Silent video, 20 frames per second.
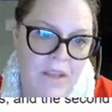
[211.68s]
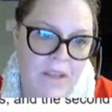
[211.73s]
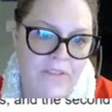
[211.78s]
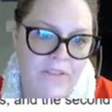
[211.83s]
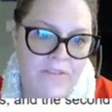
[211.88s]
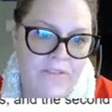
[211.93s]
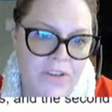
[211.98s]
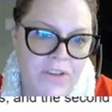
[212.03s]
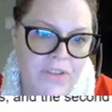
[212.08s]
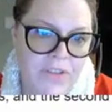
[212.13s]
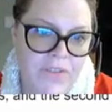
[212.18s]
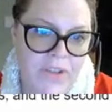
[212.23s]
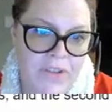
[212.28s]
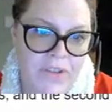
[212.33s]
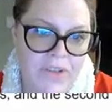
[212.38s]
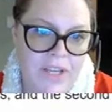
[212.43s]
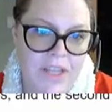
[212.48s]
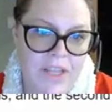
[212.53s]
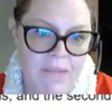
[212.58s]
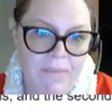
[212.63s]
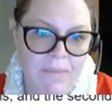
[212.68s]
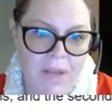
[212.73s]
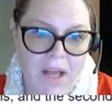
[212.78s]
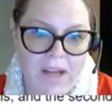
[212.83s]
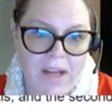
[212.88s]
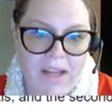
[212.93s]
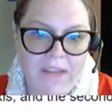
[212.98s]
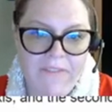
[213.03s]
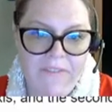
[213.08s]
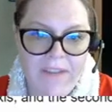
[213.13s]
The first field in the
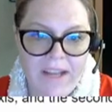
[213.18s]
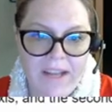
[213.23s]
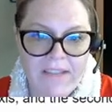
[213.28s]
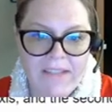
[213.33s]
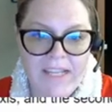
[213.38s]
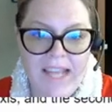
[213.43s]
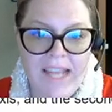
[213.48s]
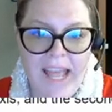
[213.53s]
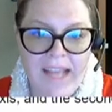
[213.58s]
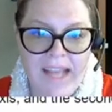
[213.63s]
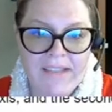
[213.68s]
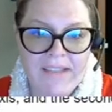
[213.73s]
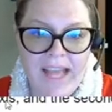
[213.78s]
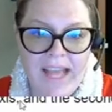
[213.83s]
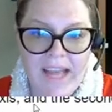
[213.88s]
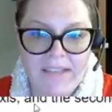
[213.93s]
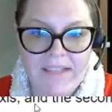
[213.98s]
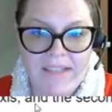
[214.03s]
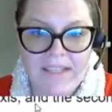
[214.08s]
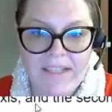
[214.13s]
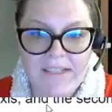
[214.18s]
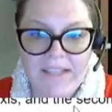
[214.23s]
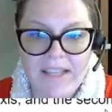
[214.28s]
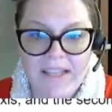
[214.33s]
block affects the x-axis,